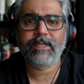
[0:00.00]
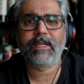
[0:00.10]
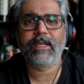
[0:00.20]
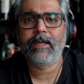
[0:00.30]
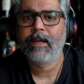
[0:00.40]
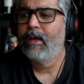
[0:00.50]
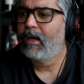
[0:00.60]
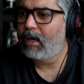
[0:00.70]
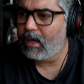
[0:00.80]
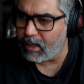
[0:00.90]
whiskey,
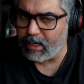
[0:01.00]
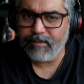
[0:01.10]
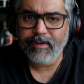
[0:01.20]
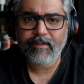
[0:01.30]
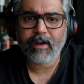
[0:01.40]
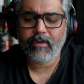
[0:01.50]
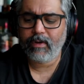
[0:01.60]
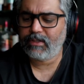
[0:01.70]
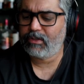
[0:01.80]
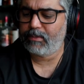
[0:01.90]
again, very, very
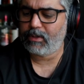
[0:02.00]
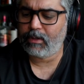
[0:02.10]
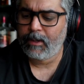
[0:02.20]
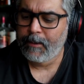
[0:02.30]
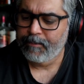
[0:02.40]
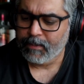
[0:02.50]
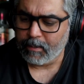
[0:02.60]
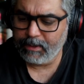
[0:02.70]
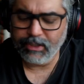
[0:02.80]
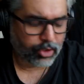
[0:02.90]
reasonable.
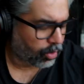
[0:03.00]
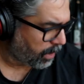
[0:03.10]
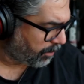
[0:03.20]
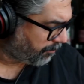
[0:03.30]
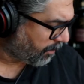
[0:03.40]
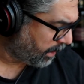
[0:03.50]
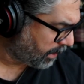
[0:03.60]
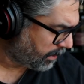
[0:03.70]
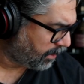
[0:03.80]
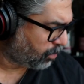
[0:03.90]
Please go and find
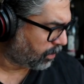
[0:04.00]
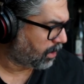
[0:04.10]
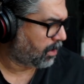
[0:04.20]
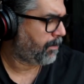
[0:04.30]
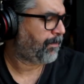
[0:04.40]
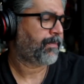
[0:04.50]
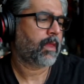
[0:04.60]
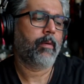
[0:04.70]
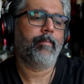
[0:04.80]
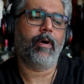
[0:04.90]
it. This is what the
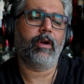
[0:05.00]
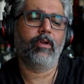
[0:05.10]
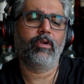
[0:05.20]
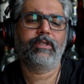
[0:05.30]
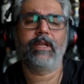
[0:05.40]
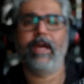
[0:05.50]
bottle looks